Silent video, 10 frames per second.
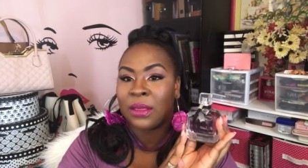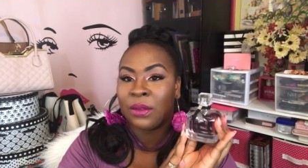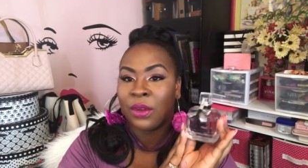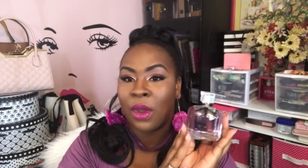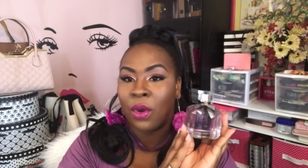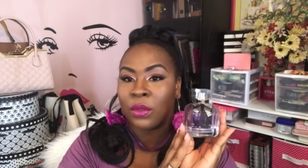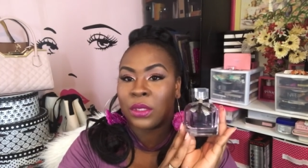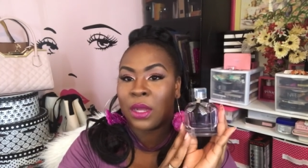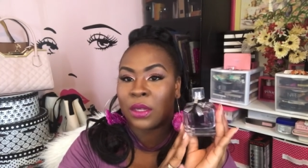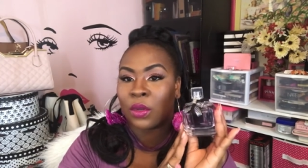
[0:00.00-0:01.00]
you know,
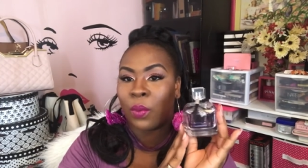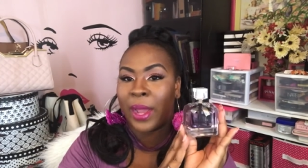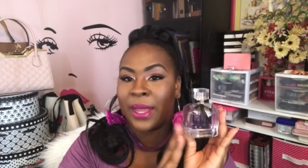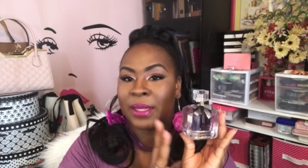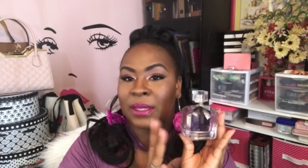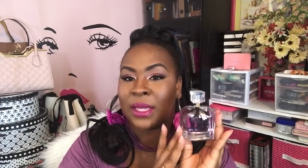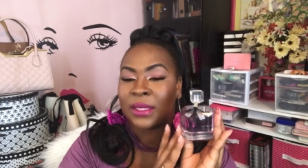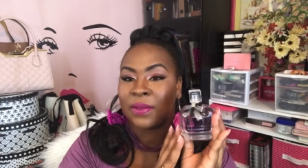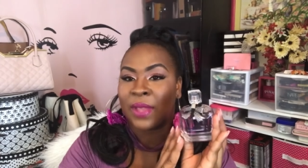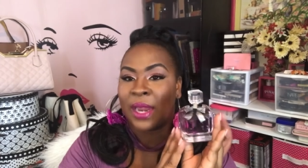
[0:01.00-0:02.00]
tucked away and
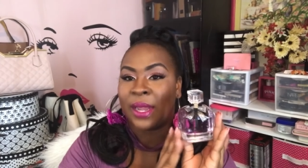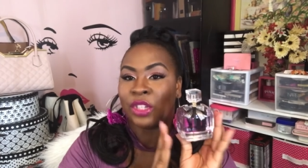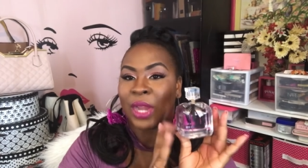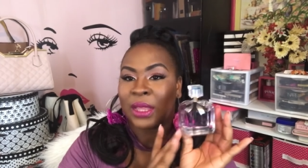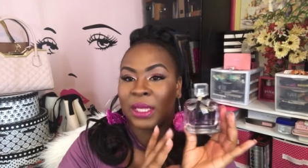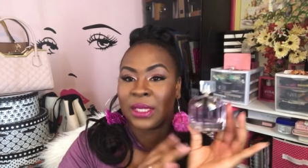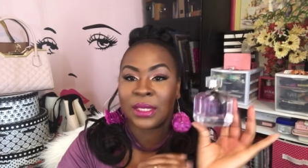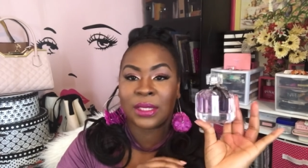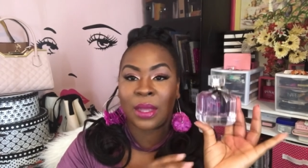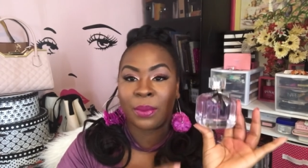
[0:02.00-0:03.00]
things of that nature. I think this
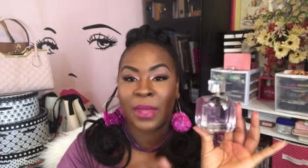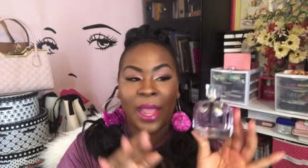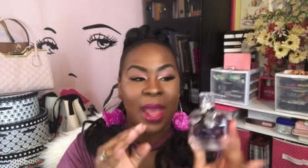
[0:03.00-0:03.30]
is something that